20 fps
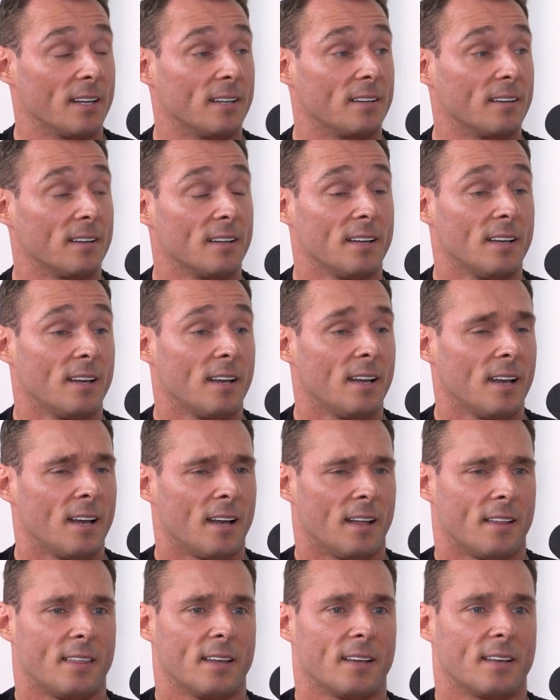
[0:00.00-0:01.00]
And
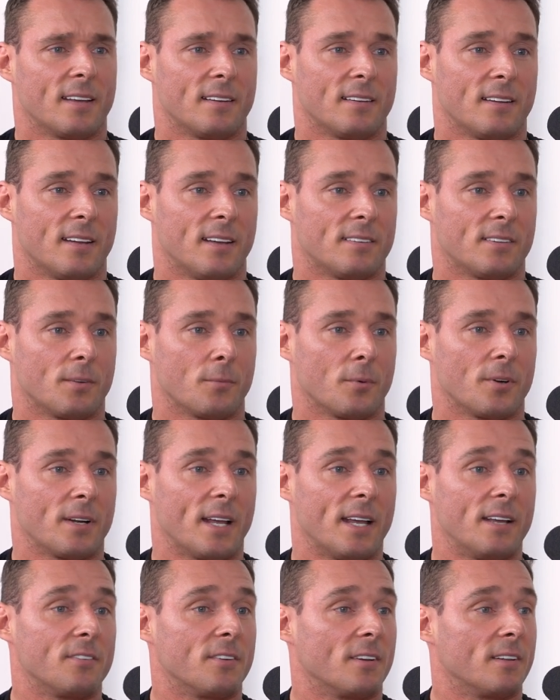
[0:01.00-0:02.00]
I think somewhere in
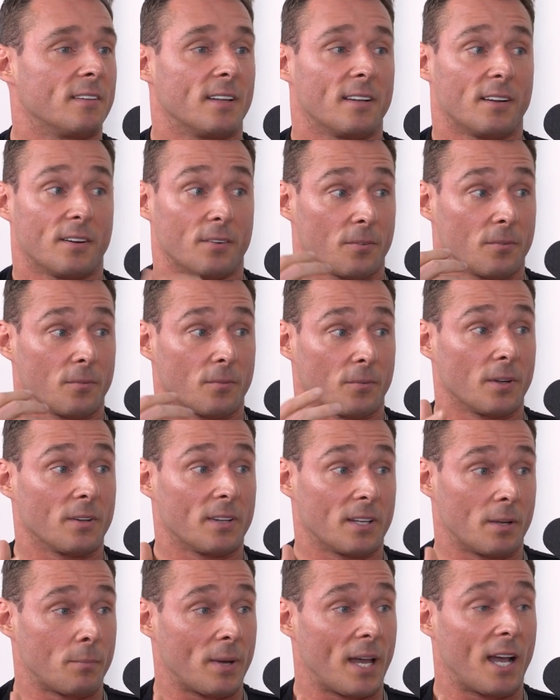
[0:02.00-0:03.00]
Asia that are
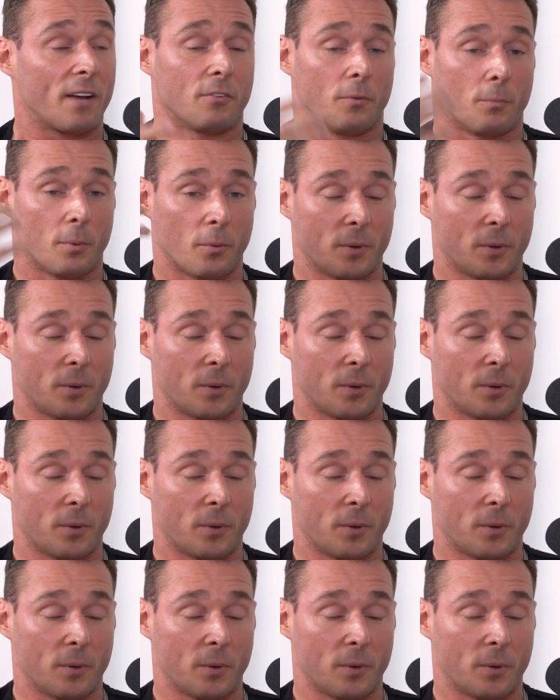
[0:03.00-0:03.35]
really impactful.